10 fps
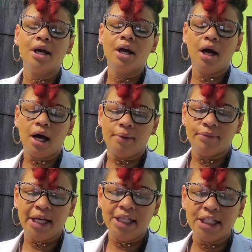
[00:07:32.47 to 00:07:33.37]

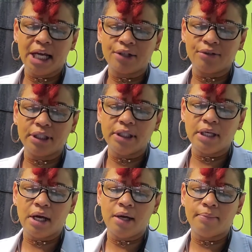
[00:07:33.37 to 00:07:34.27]
That is actually
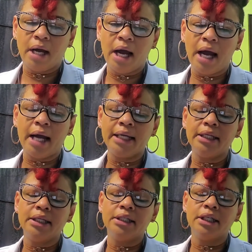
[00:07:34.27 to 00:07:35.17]
high
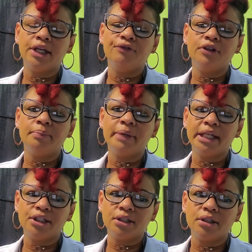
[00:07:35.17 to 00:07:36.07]
in
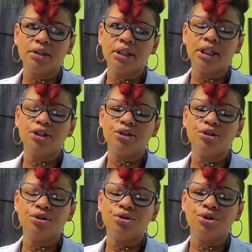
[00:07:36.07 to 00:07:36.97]
inflammation into
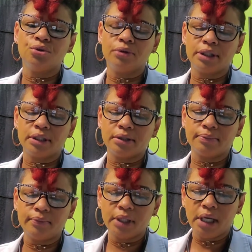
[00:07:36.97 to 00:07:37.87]
your joints.
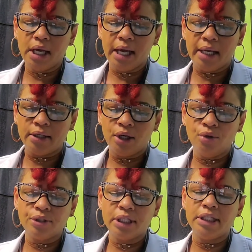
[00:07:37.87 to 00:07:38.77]
And those
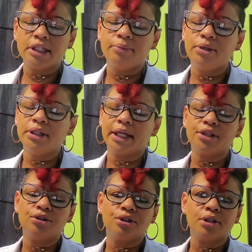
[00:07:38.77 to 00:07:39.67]
things can be like
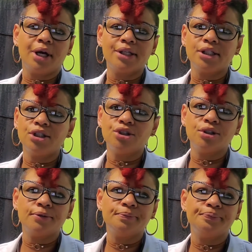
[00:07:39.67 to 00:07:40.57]
your sausage,
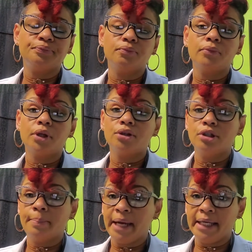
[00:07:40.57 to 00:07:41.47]
your
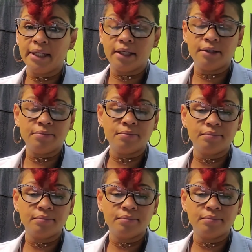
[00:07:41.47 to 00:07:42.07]
bacon,